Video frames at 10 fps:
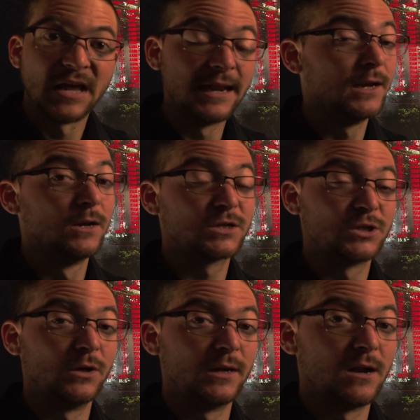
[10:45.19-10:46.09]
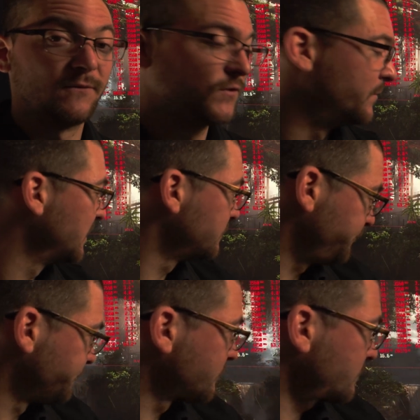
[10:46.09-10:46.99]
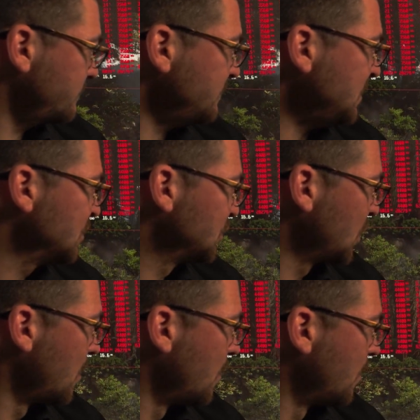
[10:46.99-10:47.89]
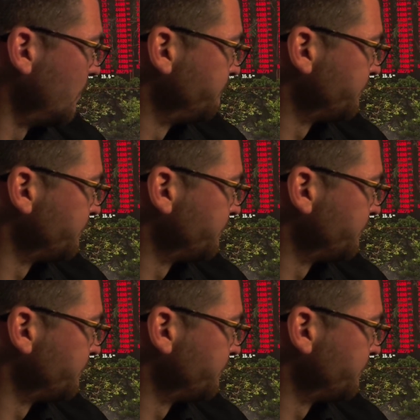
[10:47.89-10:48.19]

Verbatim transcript: And it looks good enough to me. So